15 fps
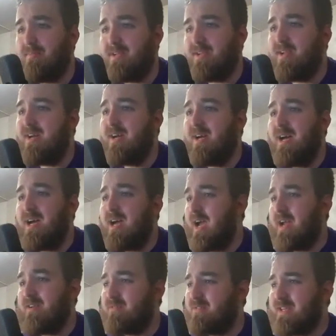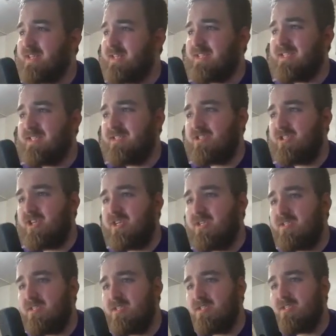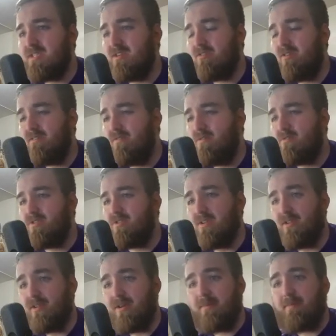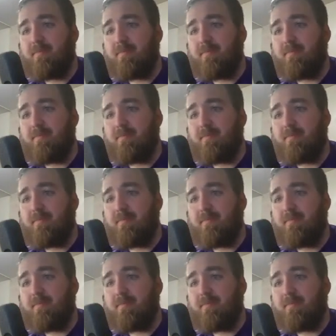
And I don't think that's going to change this year, unfortunately.